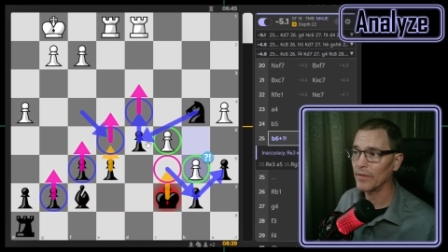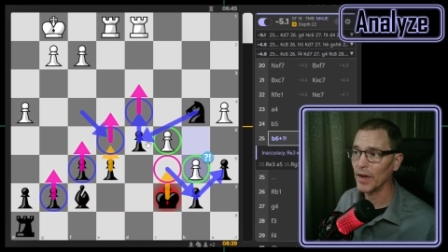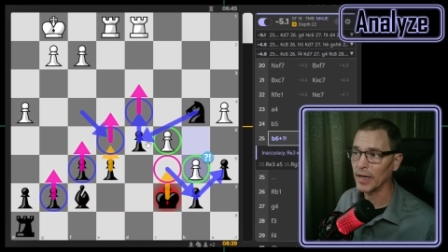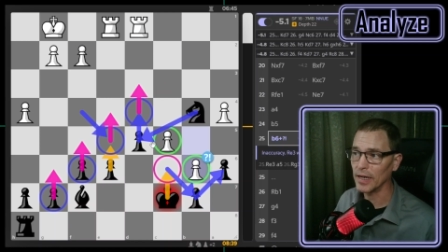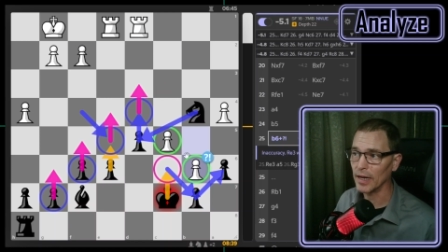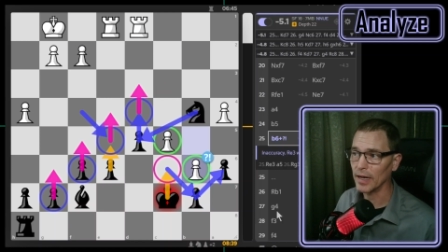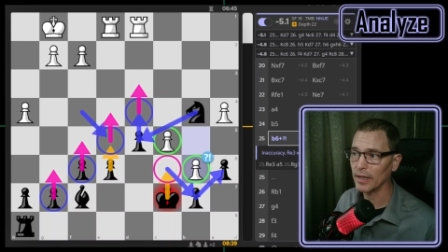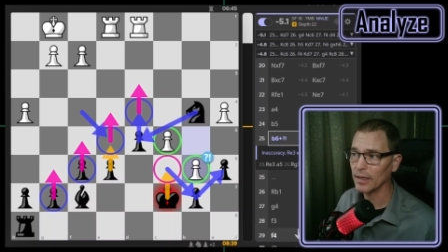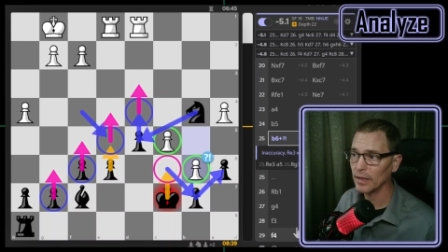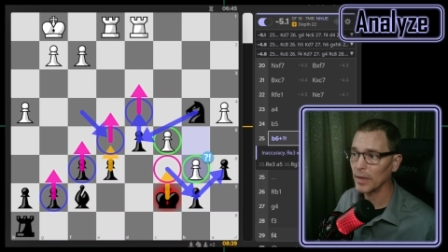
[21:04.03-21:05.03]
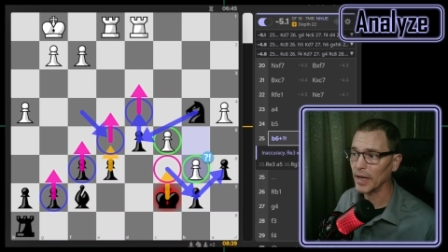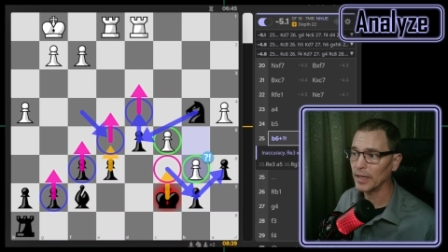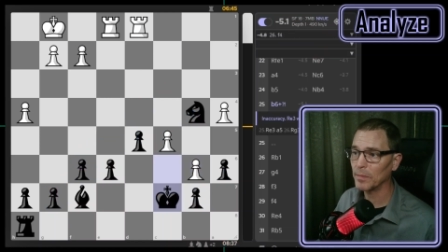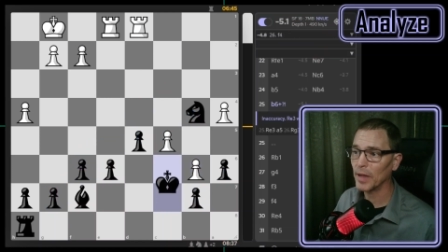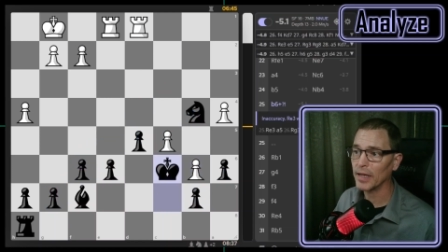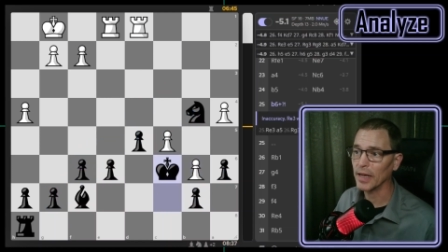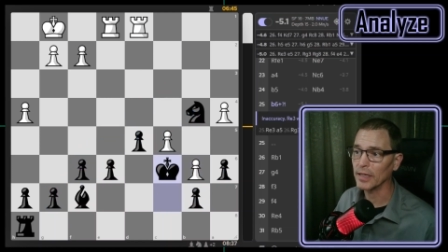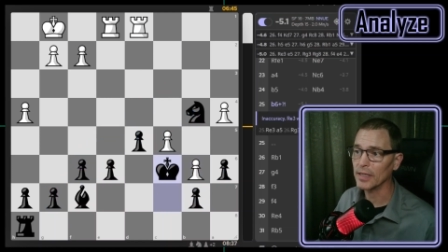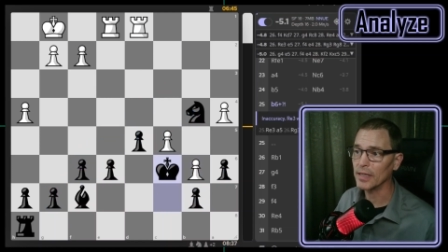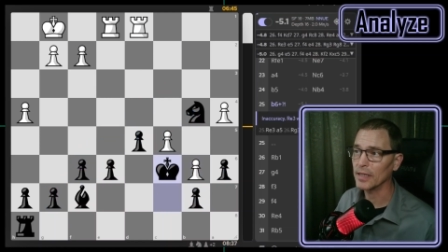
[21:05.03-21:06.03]
if I got it. But I did play king
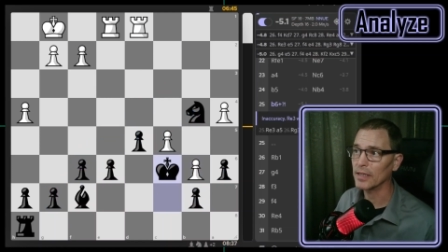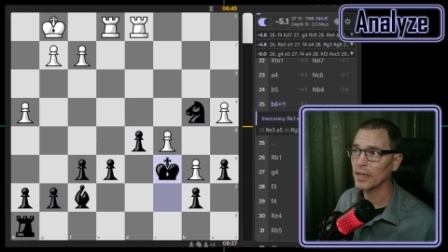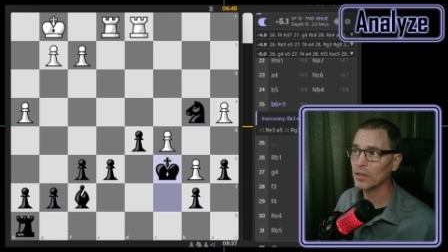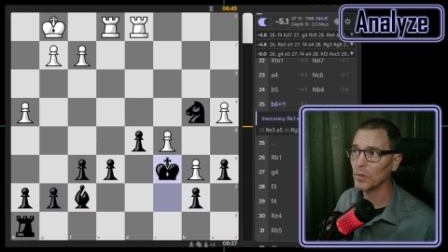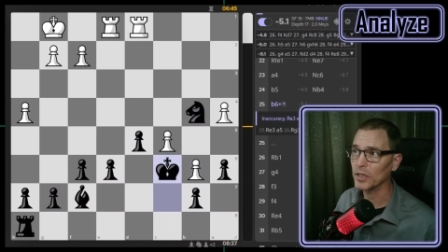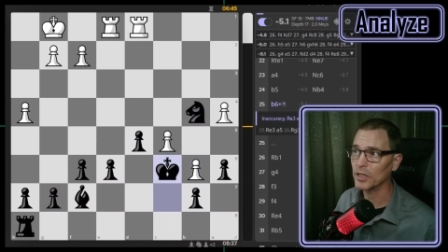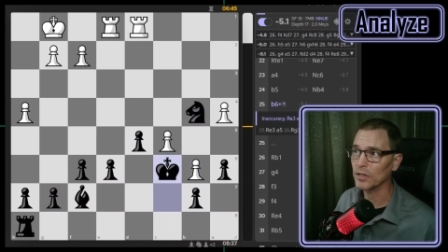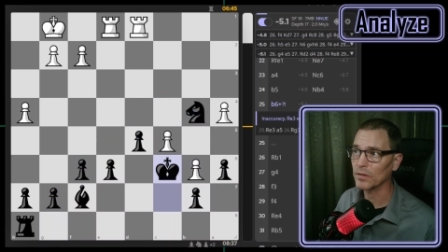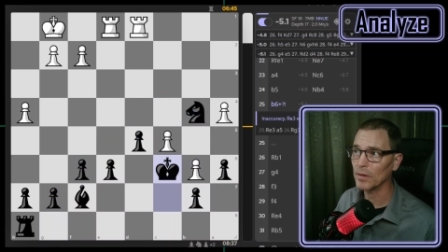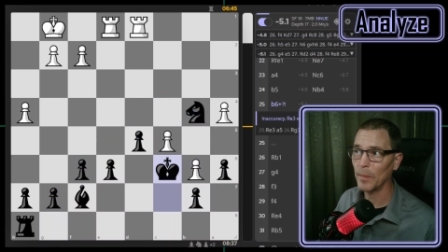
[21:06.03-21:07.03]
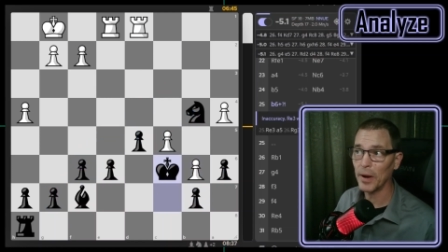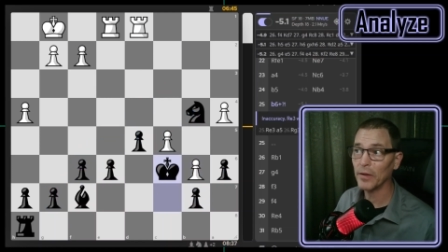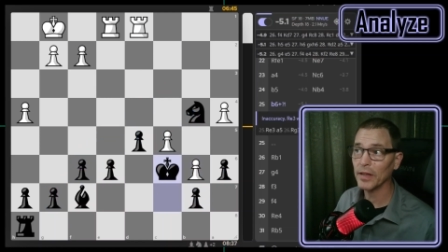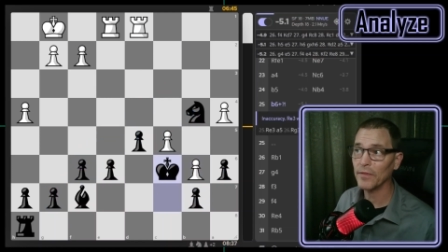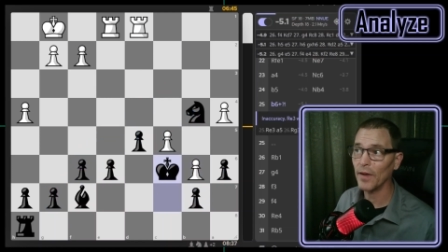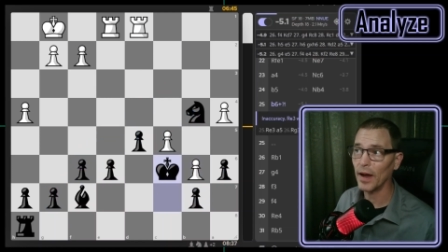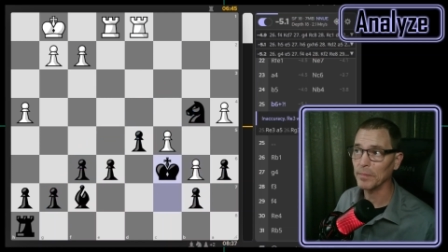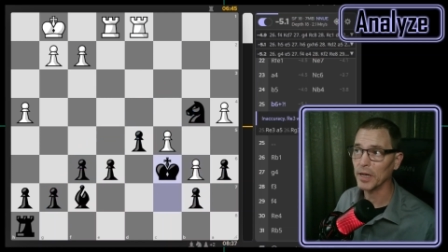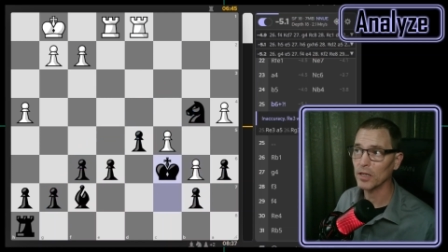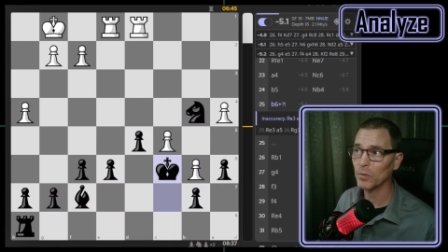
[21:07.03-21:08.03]
to c6, which is apparently
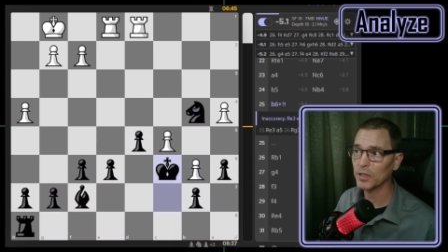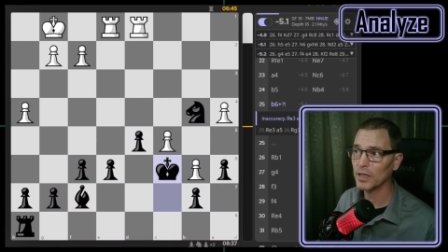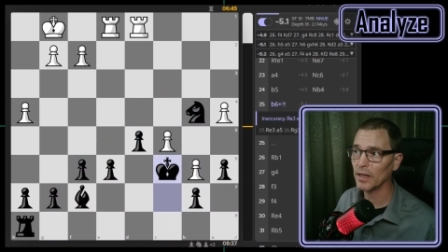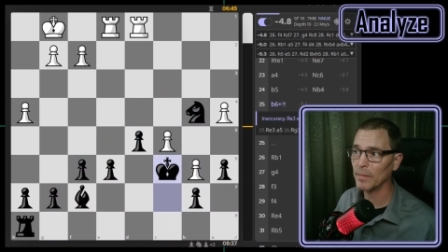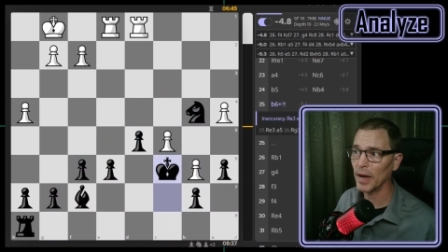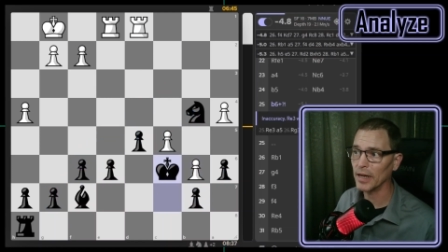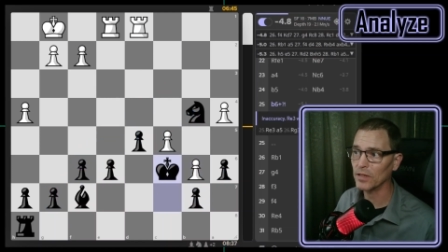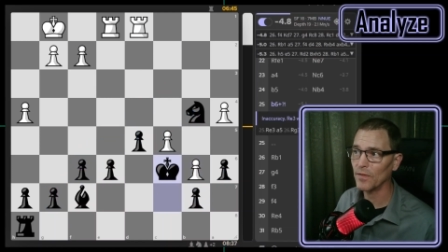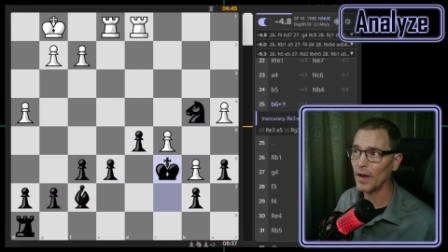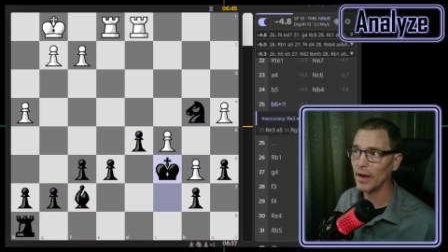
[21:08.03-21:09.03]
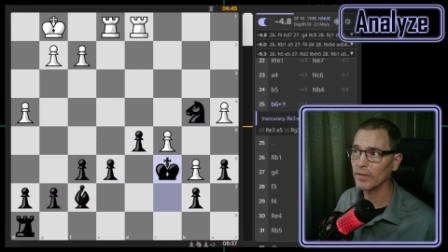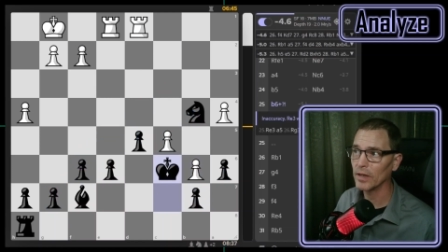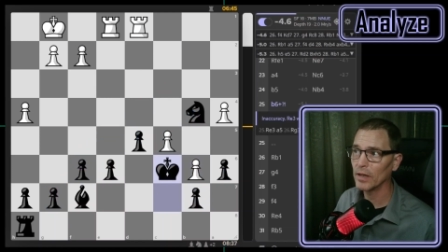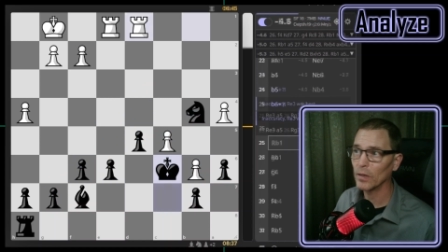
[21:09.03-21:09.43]
fine because we're still at minus 5.